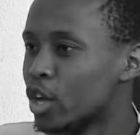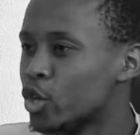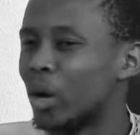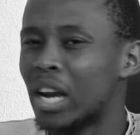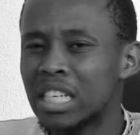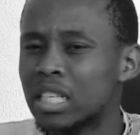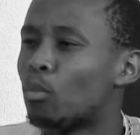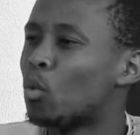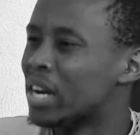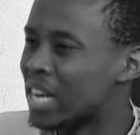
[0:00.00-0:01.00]
your
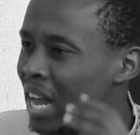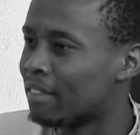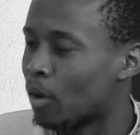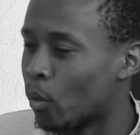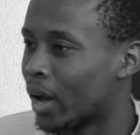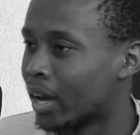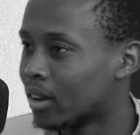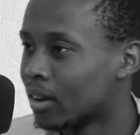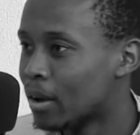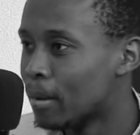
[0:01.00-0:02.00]
relationship will never
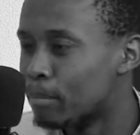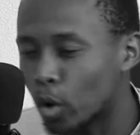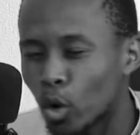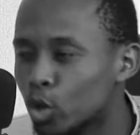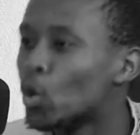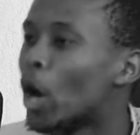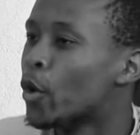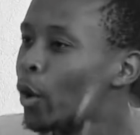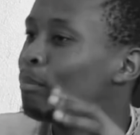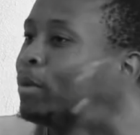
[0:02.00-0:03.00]
work, because you are
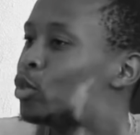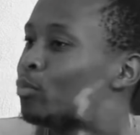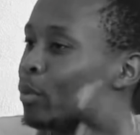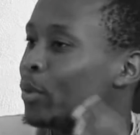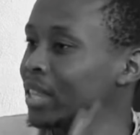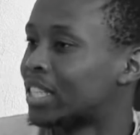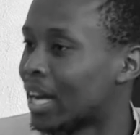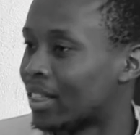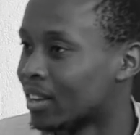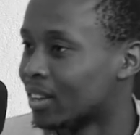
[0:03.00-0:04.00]
not meant to be with each
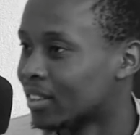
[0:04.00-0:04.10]
other.